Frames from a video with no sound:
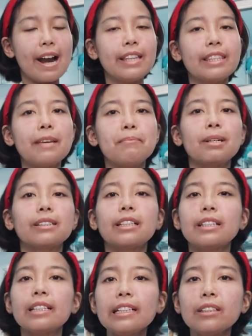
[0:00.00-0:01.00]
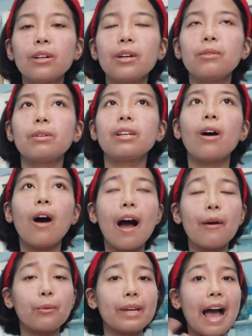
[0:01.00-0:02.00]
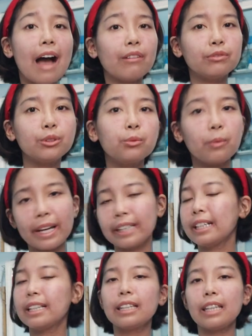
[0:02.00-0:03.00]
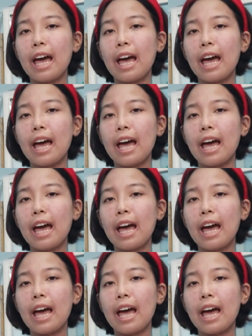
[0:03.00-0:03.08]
And then pagdating doon, we have to wait in